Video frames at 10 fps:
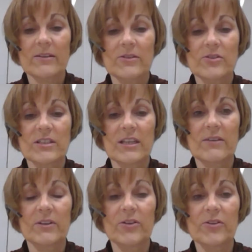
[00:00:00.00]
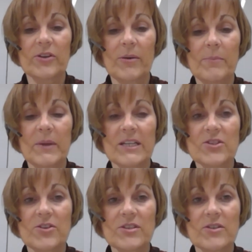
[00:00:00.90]
Just give another minute
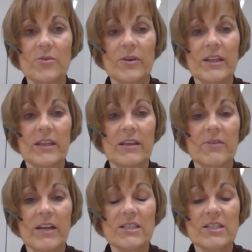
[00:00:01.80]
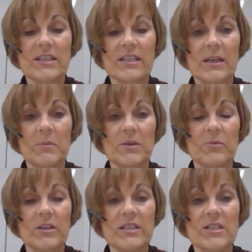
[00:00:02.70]
or so in the event that anybody
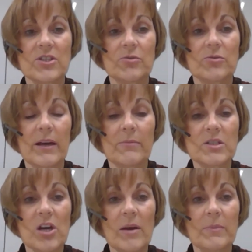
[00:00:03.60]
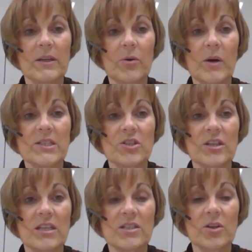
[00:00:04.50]
wants to type in a question
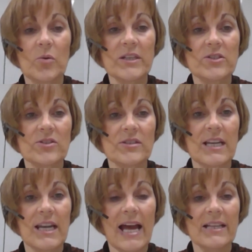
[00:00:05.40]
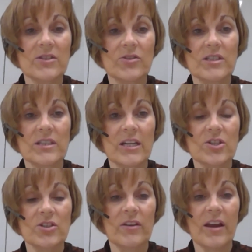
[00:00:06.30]
into the questions and answers
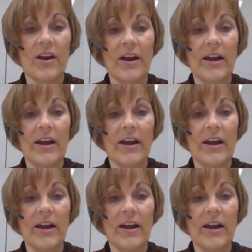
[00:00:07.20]
section there.